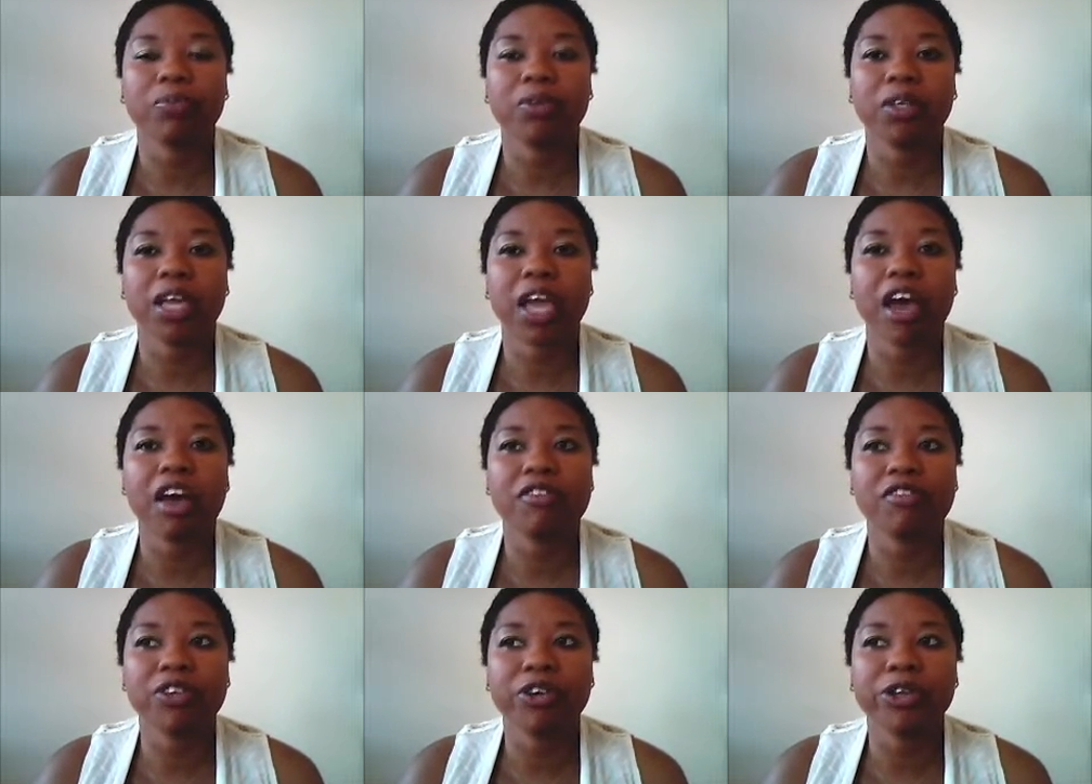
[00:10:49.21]

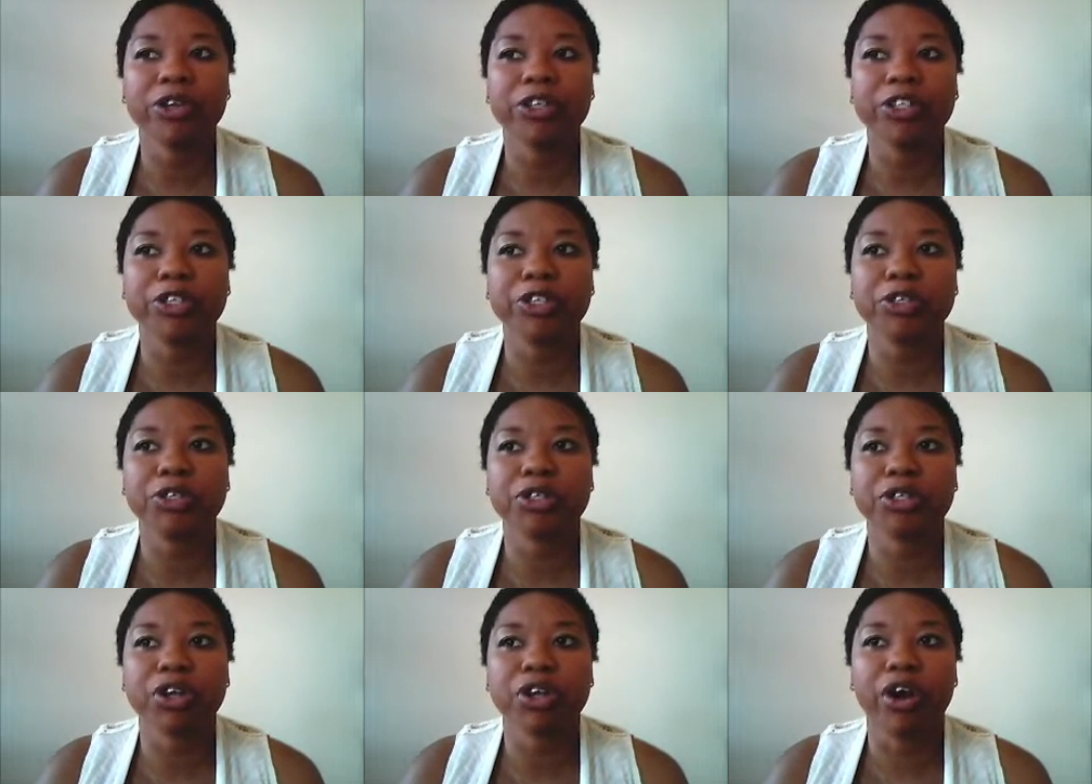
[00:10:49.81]

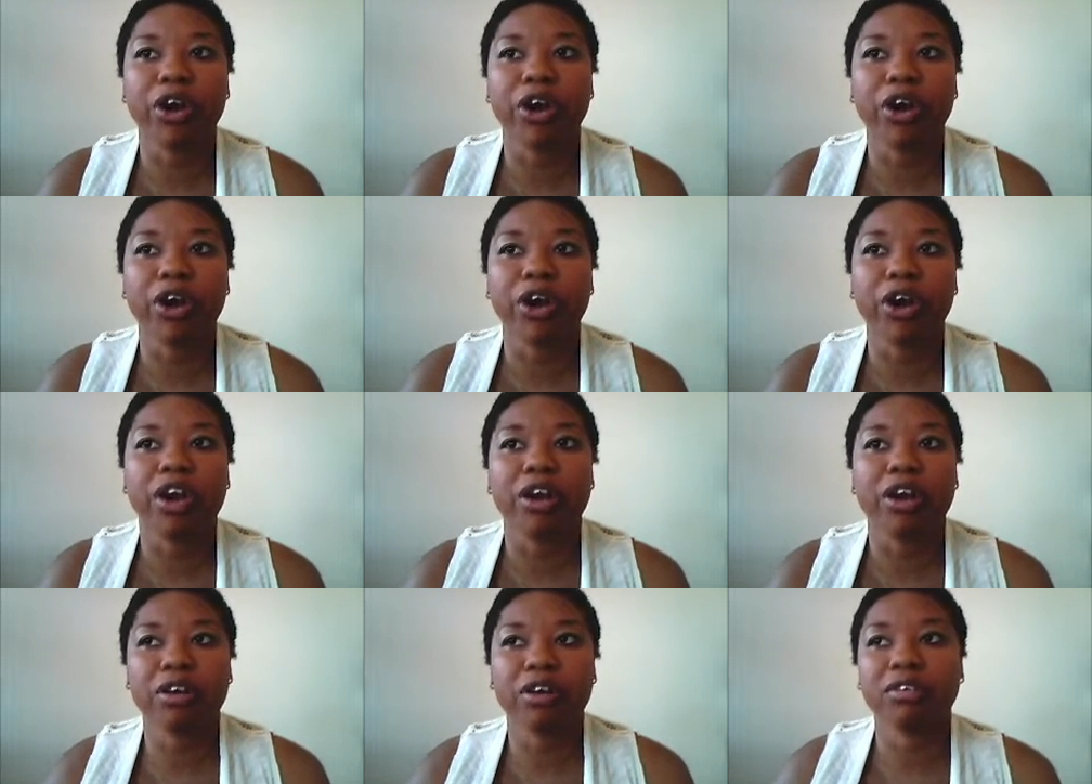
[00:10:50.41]
covers or
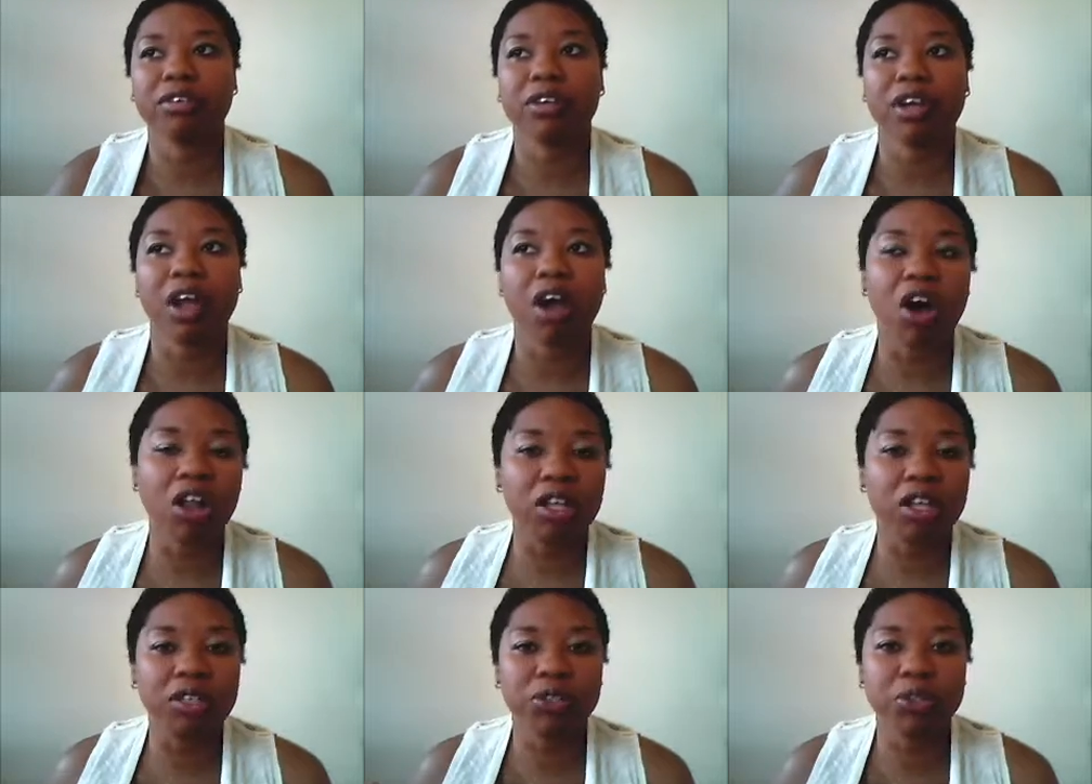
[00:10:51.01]

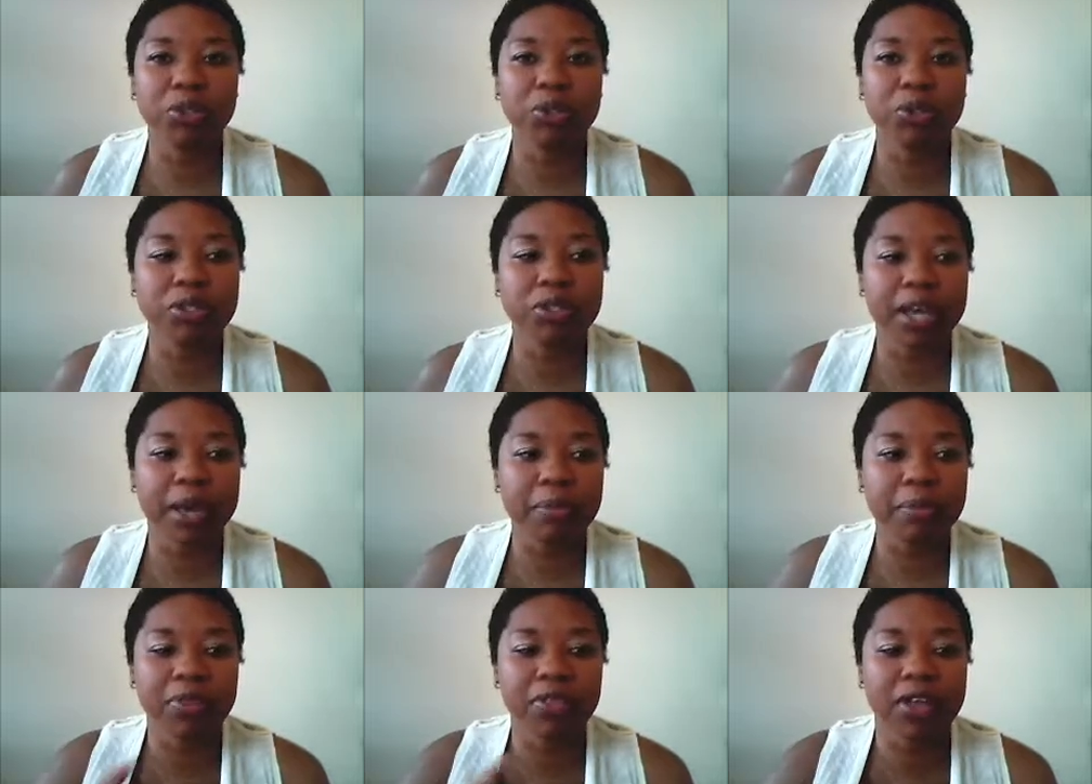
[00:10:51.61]
all in two
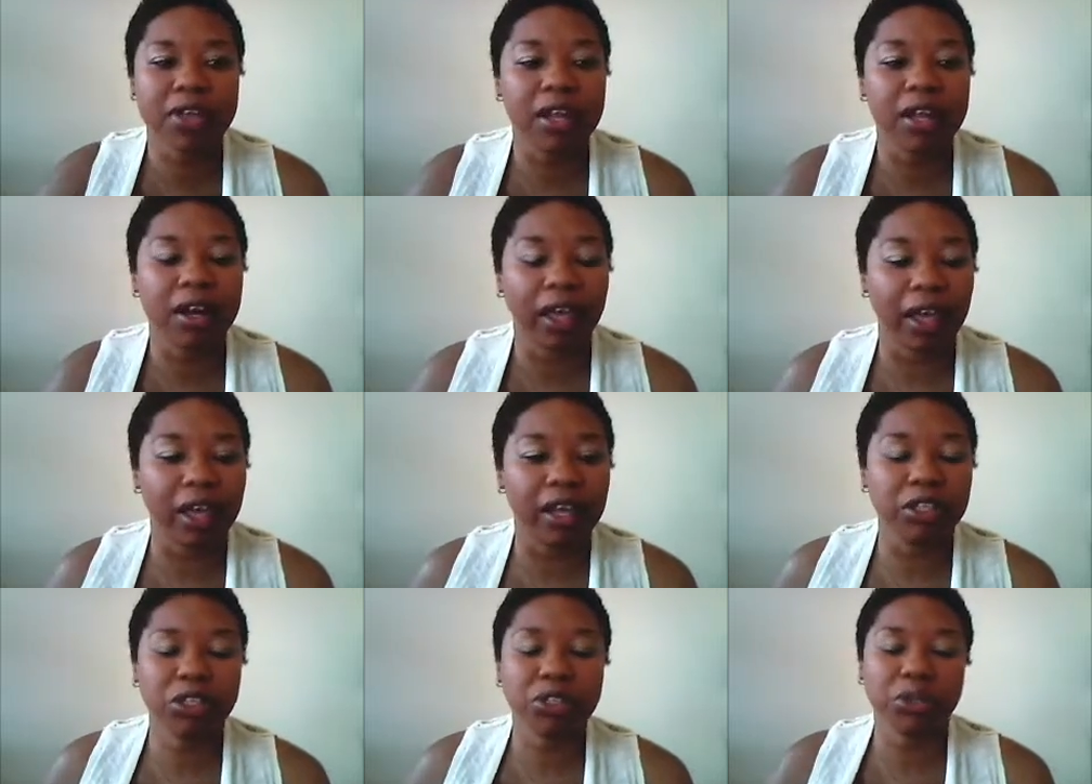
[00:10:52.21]
type thing like
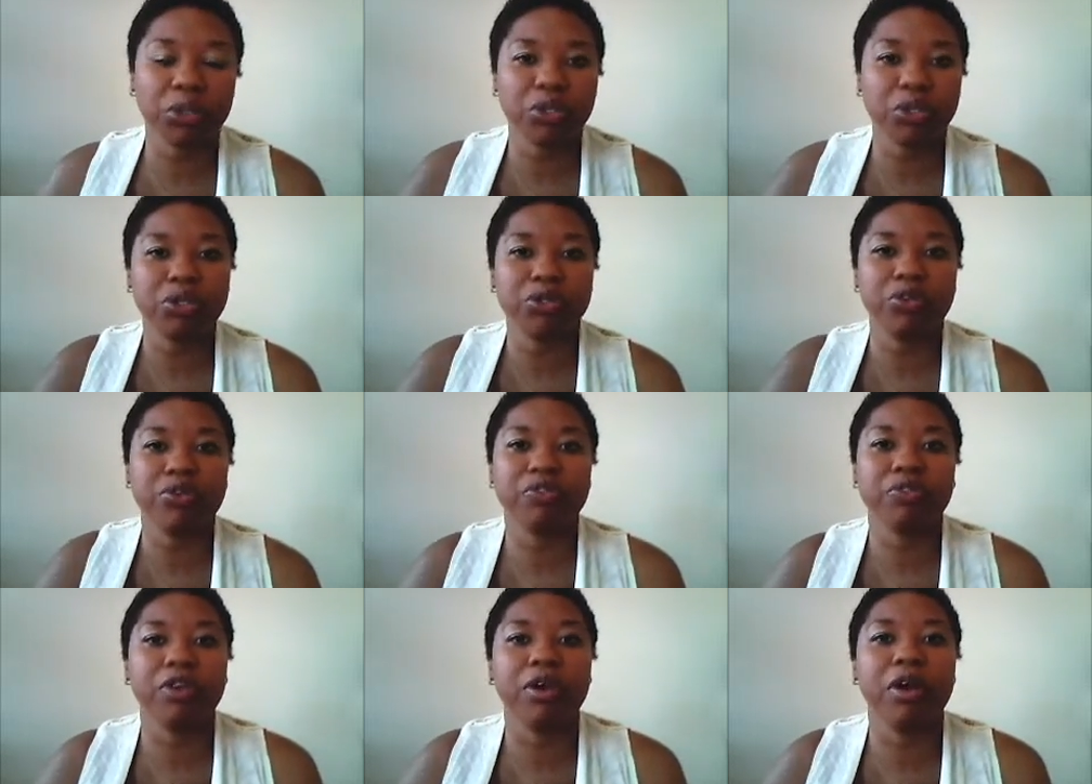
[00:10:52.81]
I showed you
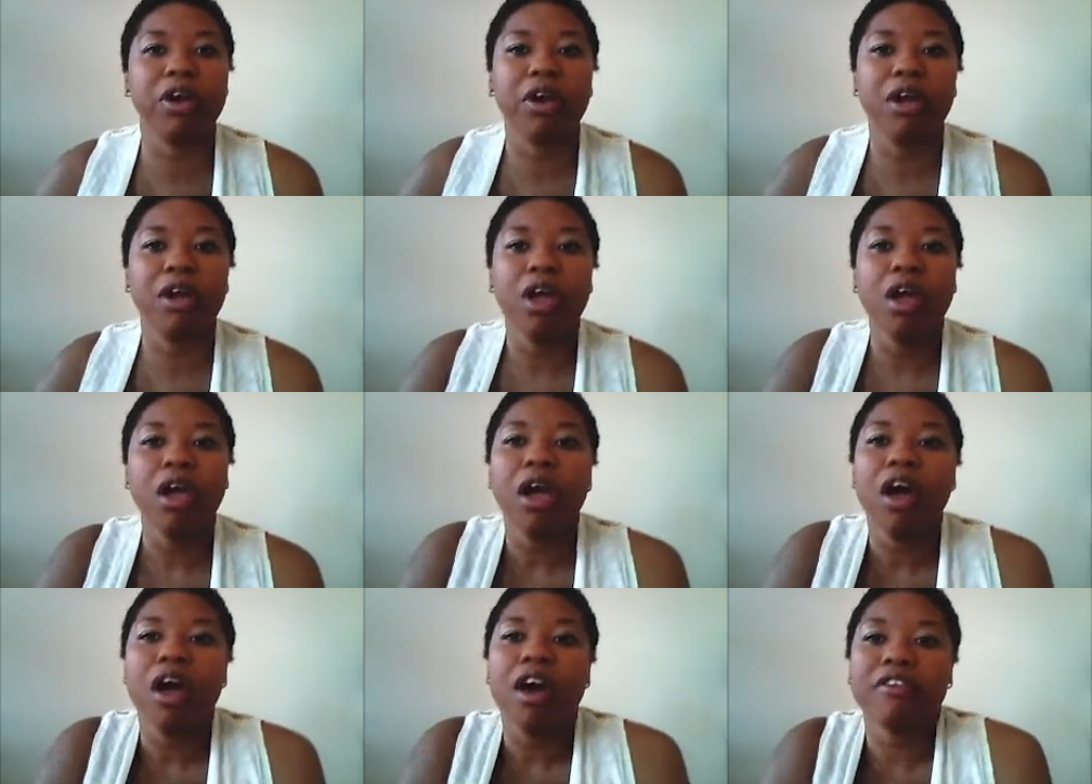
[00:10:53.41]
for
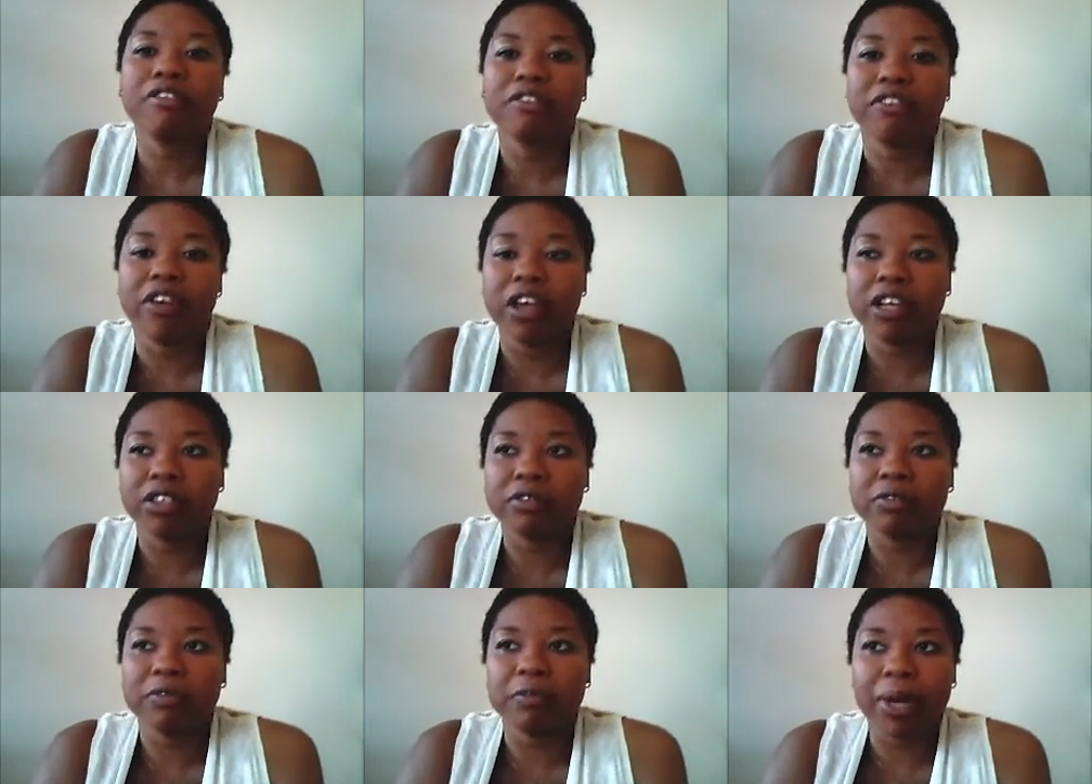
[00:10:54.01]
a friend
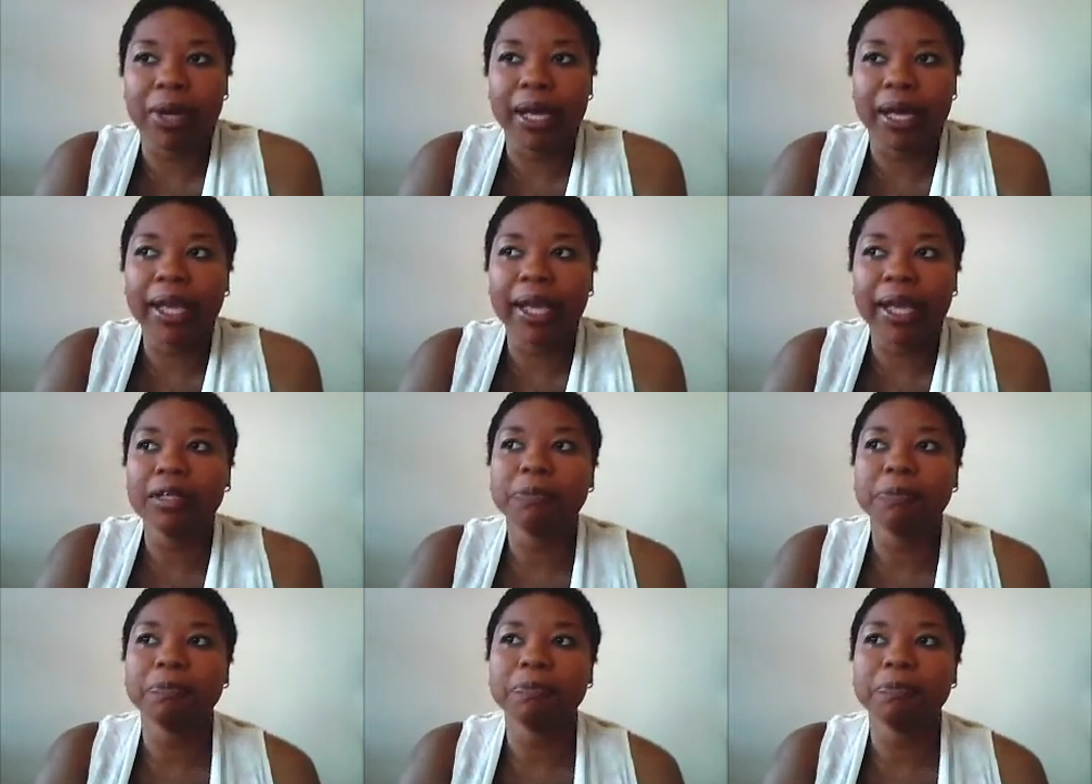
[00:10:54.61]
of mine.